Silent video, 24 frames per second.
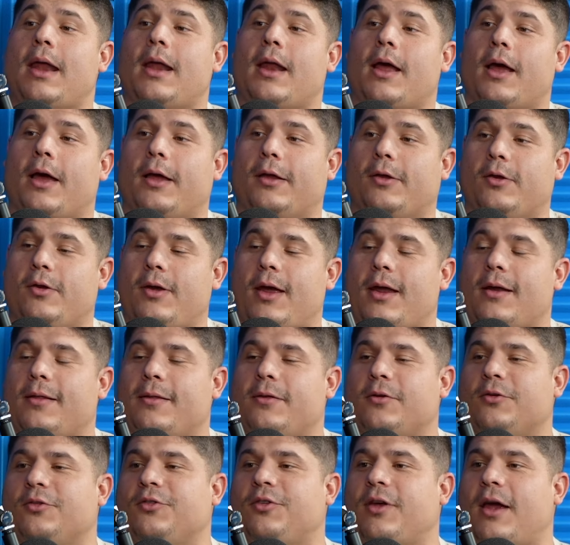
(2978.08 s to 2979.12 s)
a you got a
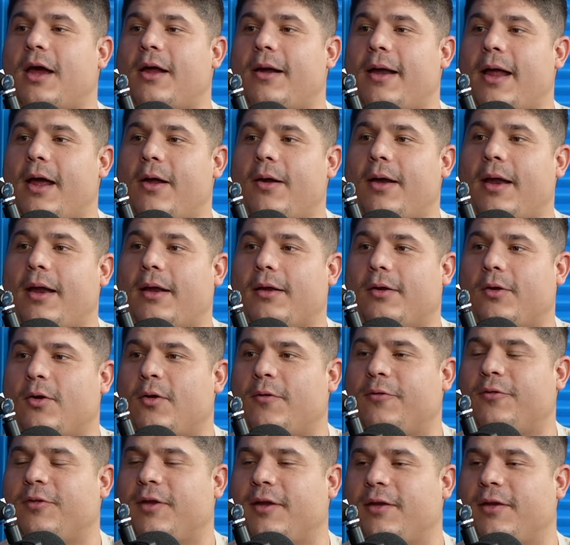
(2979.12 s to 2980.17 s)
little shout out at UFC